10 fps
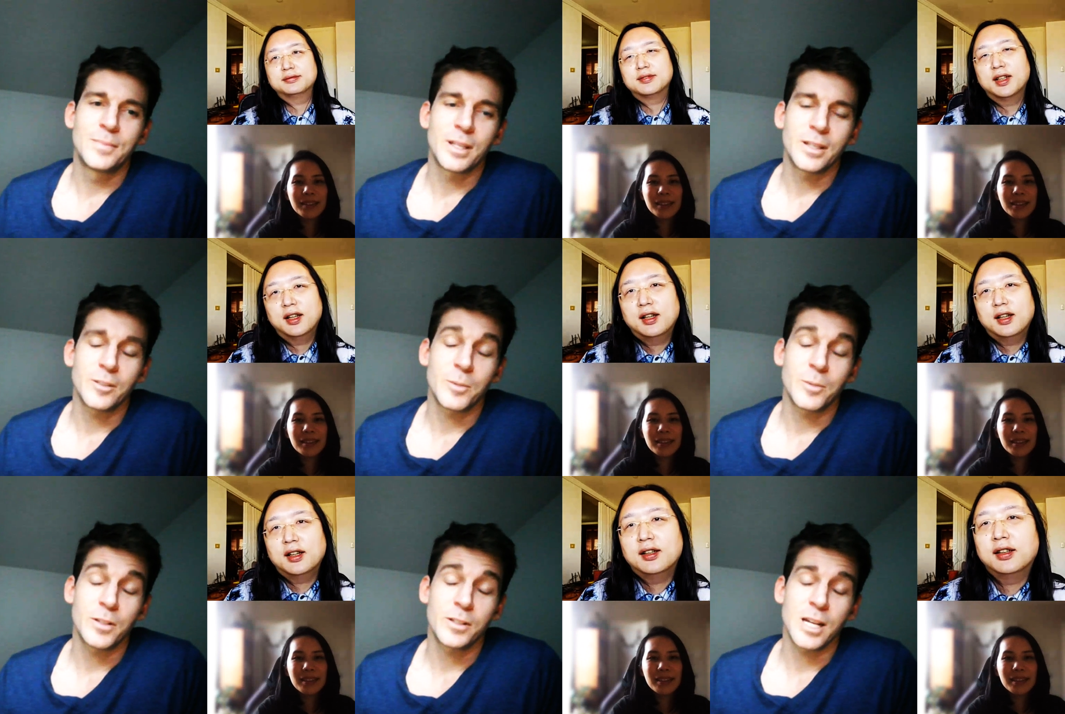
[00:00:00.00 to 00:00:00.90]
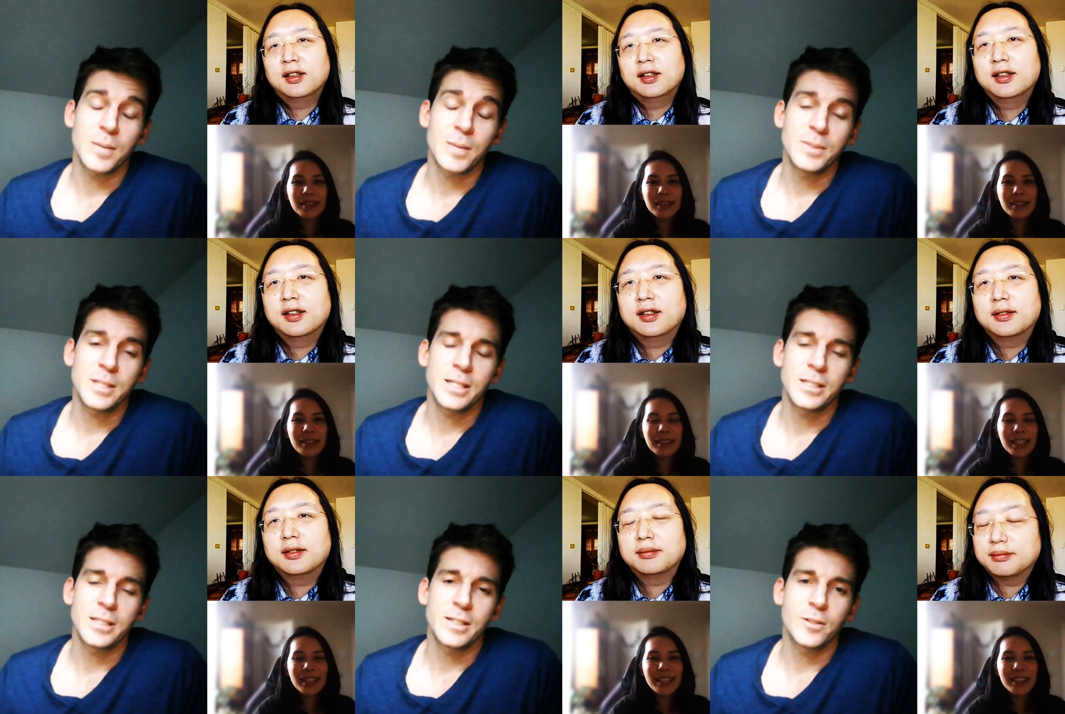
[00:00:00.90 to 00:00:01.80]
Speaker 1: thank you so much for your time
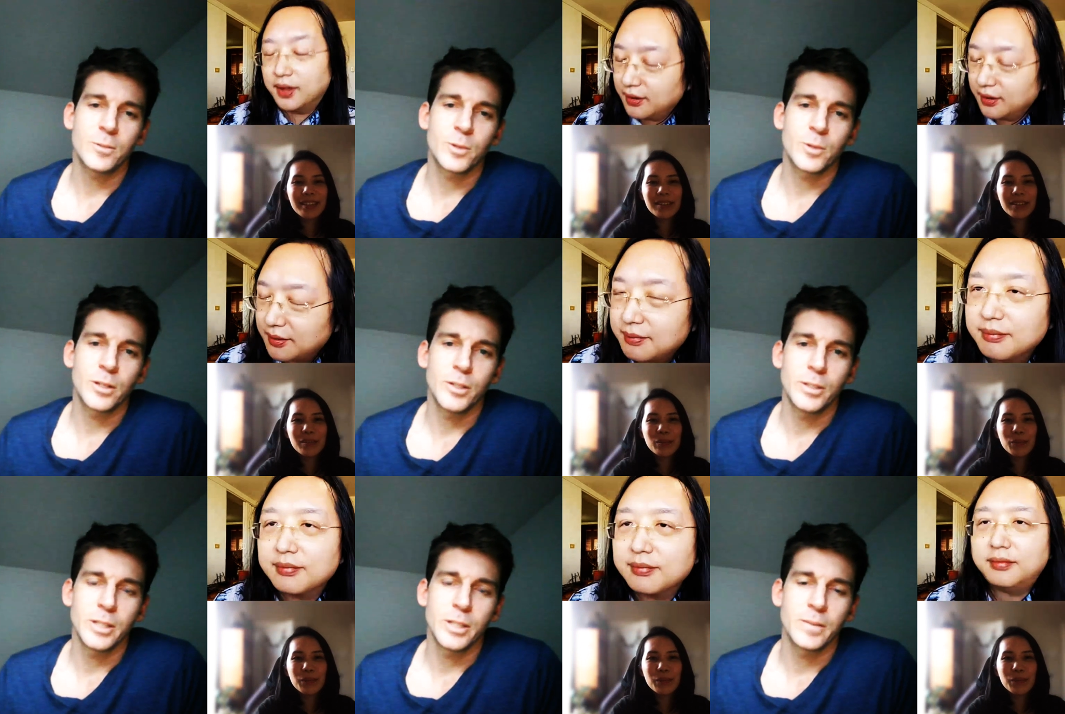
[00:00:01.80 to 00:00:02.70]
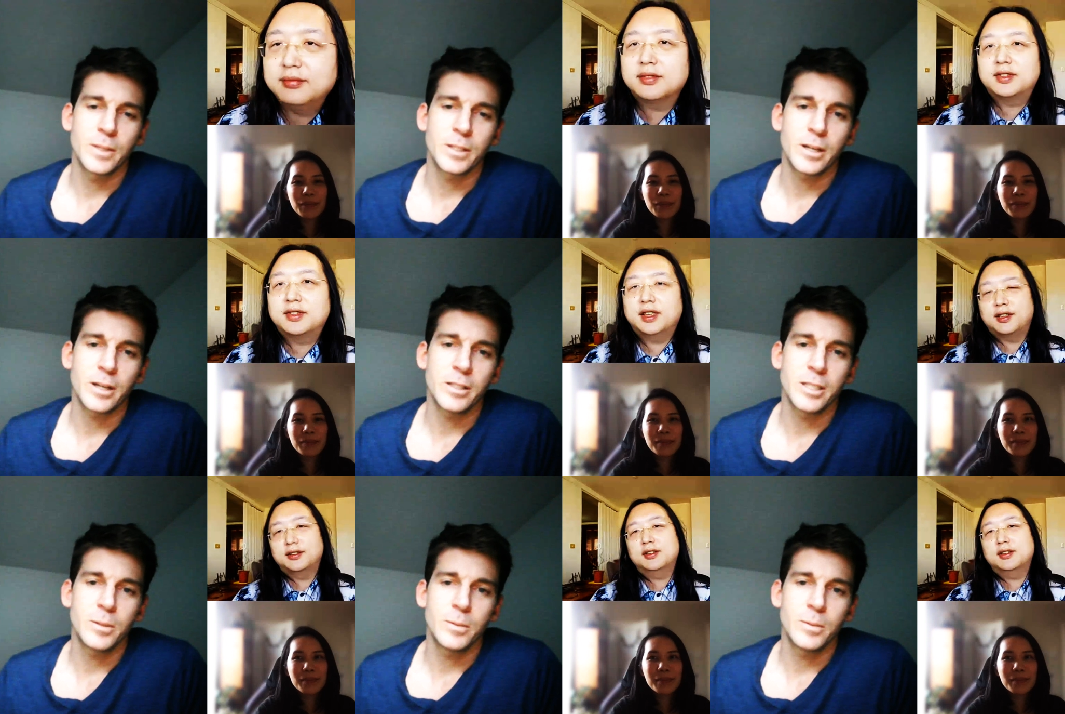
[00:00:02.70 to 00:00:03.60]
and uh, for the work yeah. you do. And yeah, excited to
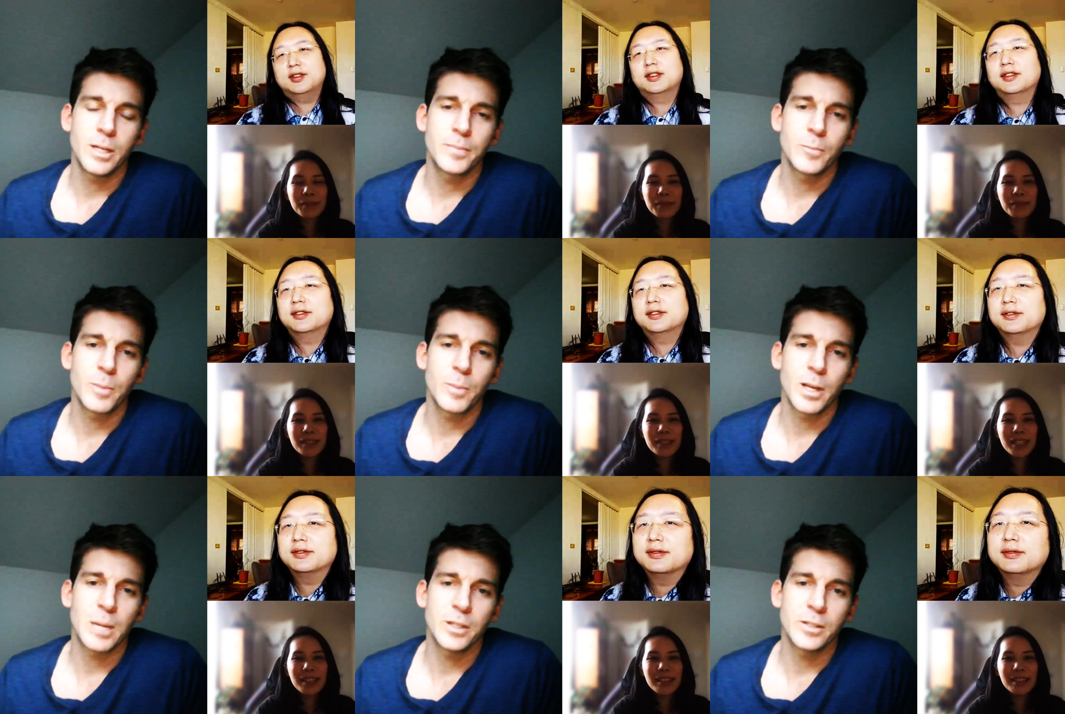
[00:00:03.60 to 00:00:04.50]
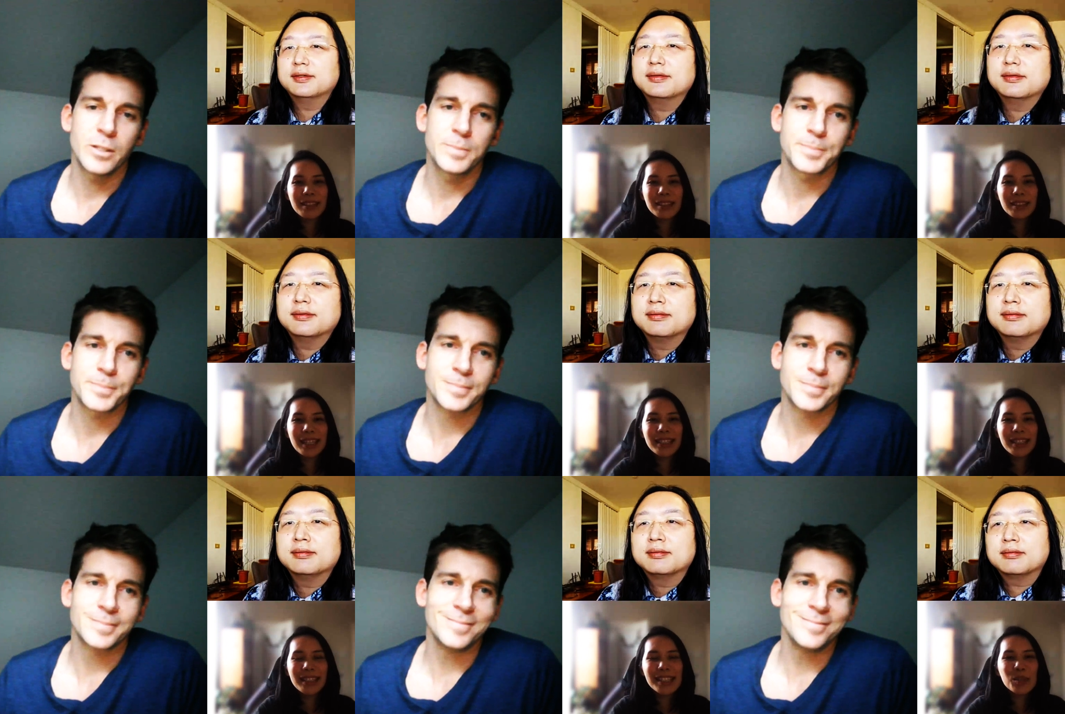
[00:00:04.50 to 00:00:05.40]
see what, uh, what, might come of this.
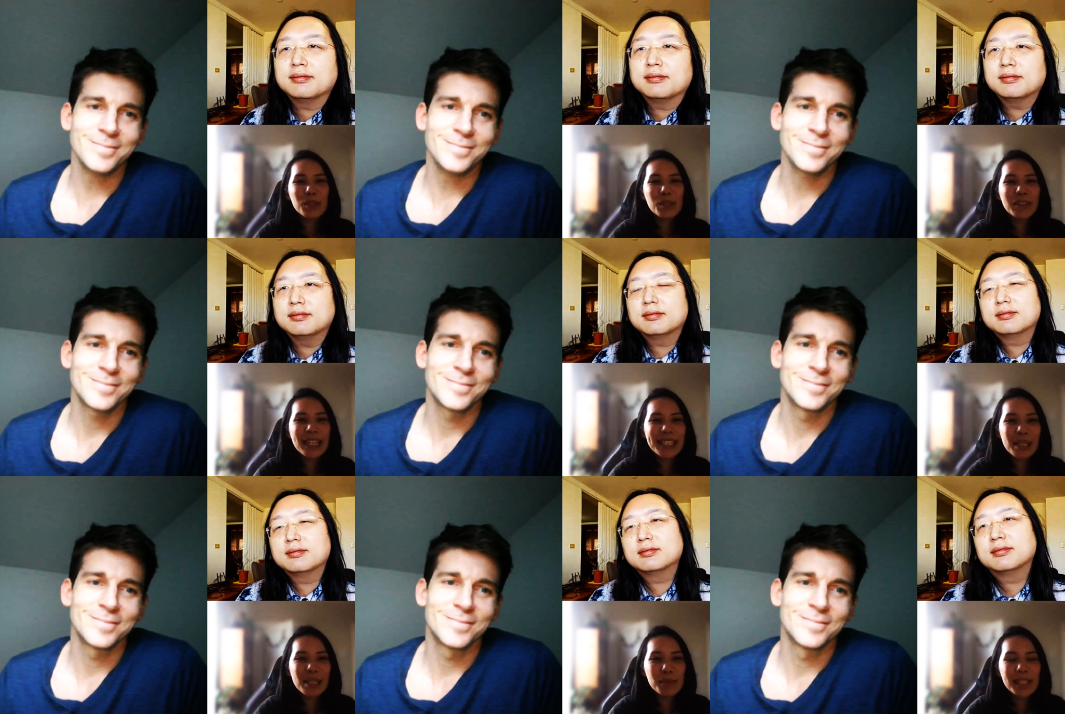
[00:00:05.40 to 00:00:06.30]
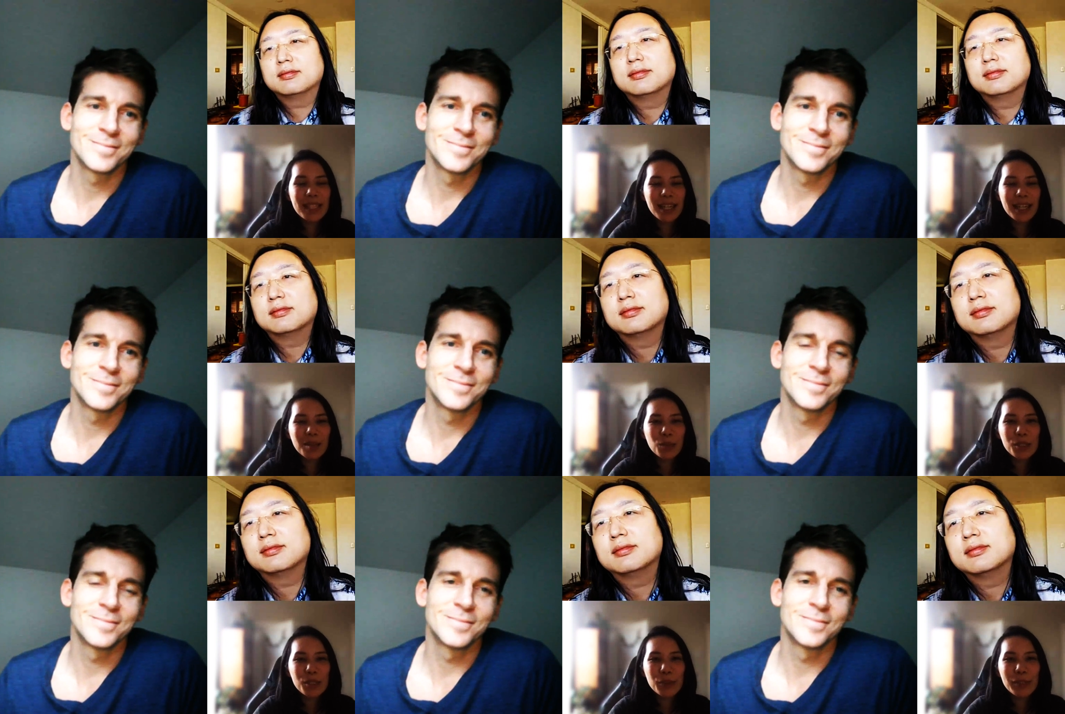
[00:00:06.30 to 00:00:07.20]
Speaker 2: And in terms of next steps,
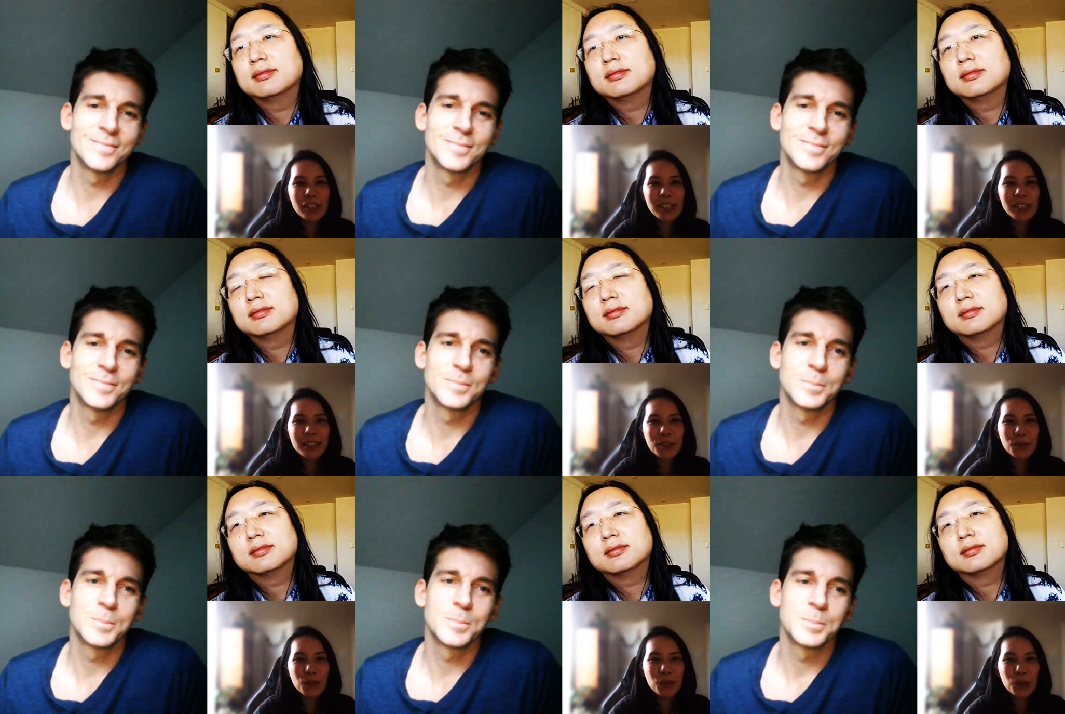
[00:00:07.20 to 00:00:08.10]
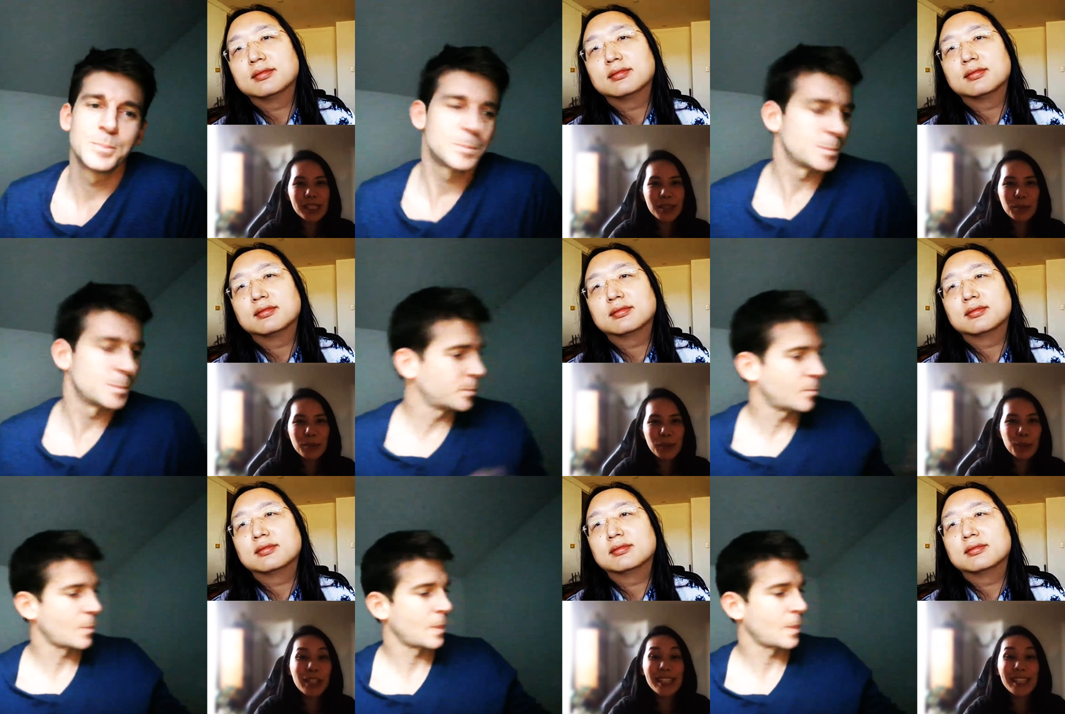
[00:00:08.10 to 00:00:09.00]
um, once we reach out to other folks that we
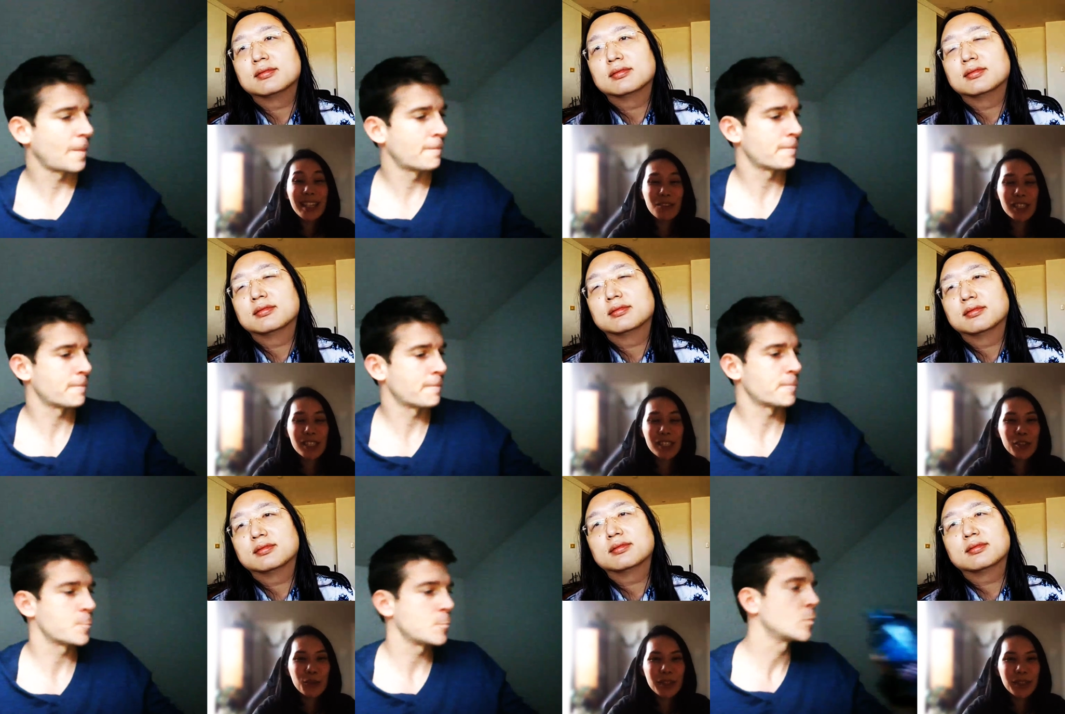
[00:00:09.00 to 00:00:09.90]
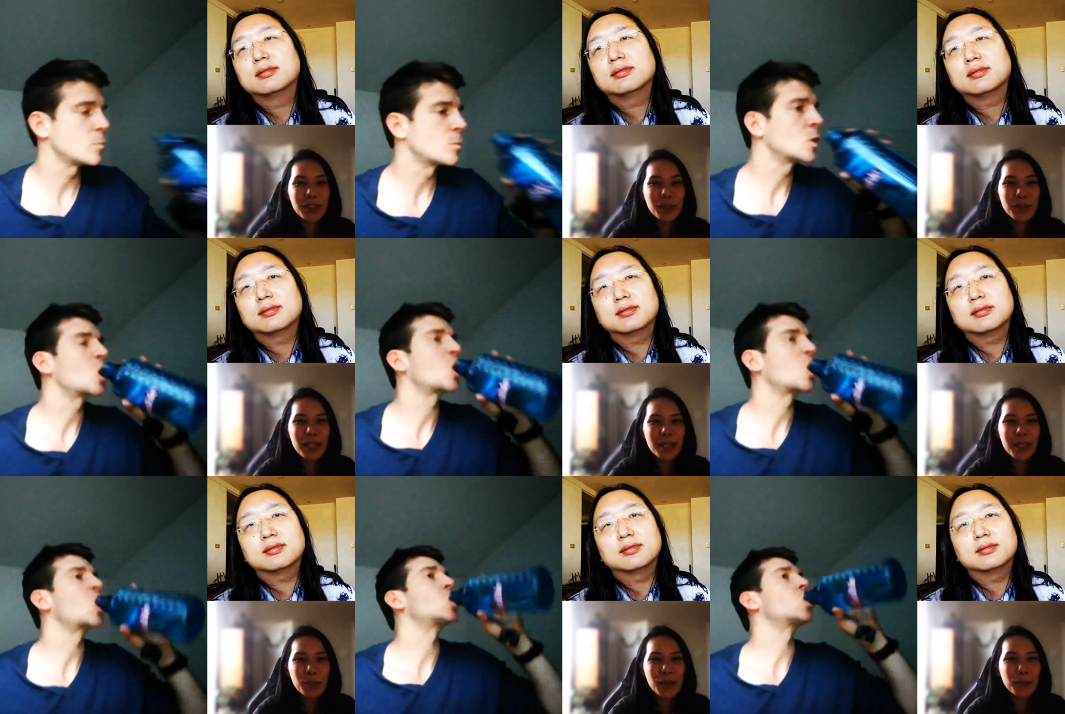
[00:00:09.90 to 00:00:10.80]
want to bring into conversation with you, uh, we